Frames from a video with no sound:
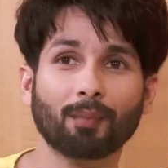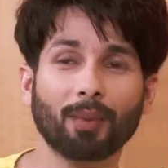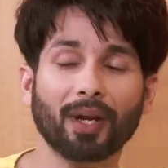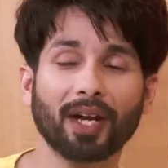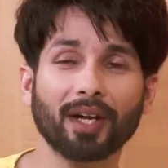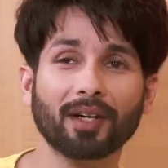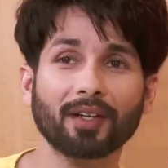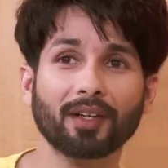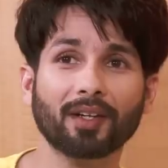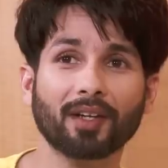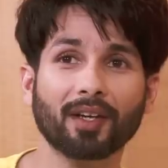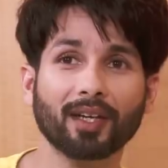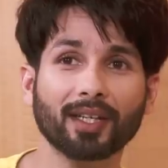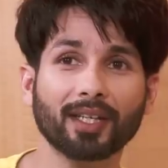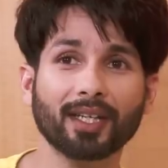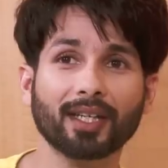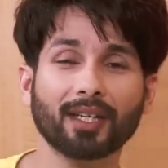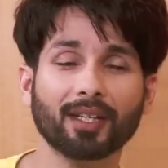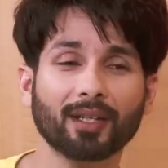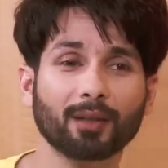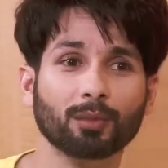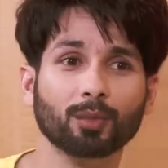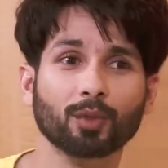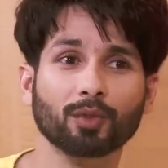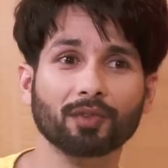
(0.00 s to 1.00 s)
played a tree
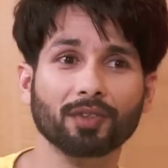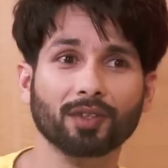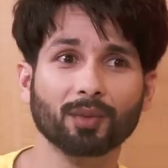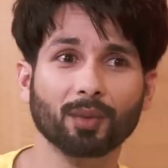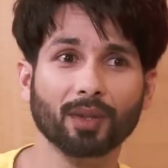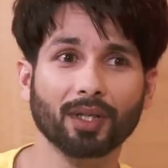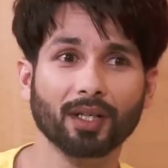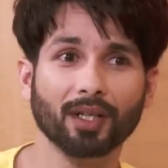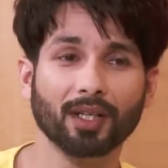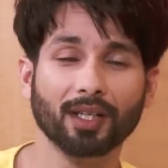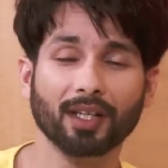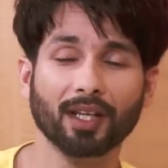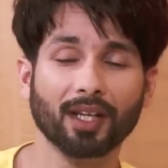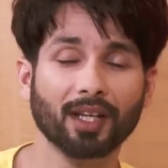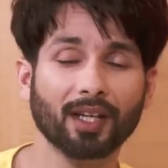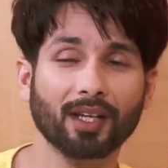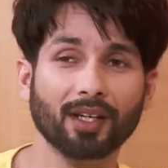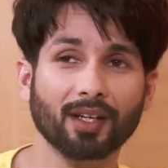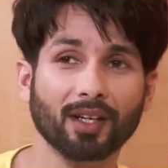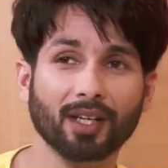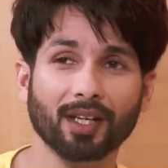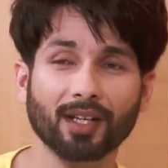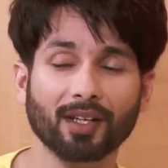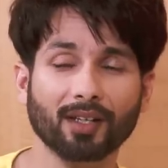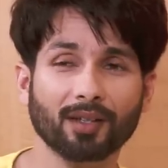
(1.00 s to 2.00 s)
in a movie once, in
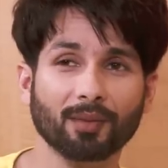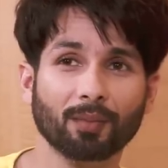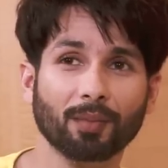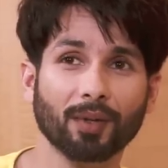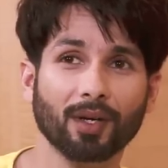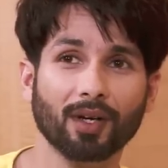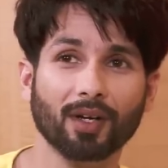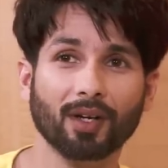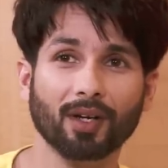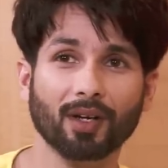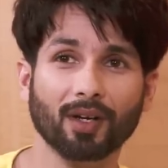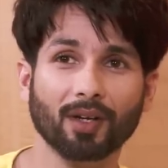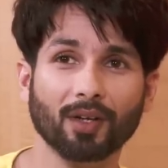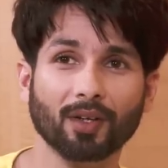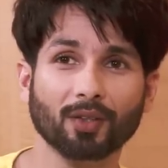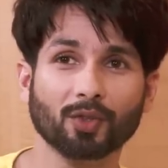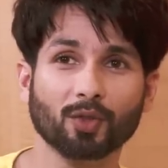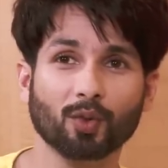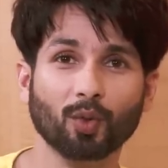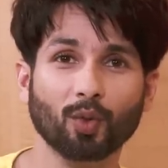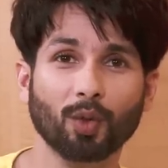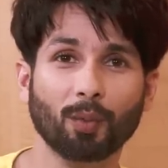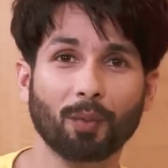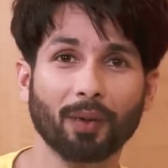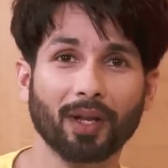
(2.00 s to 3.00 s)
a
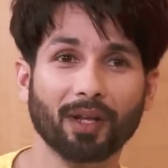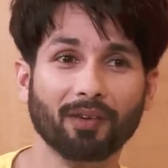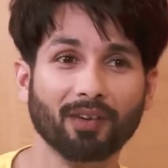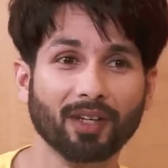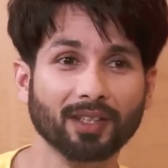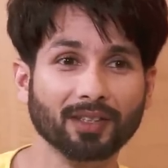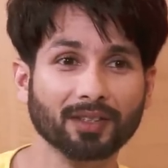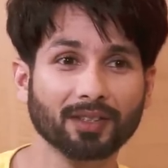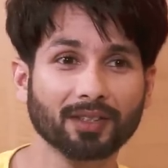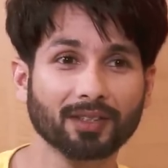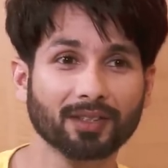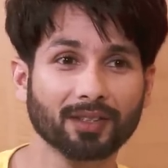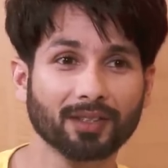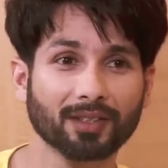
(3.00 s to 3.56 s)
school play once.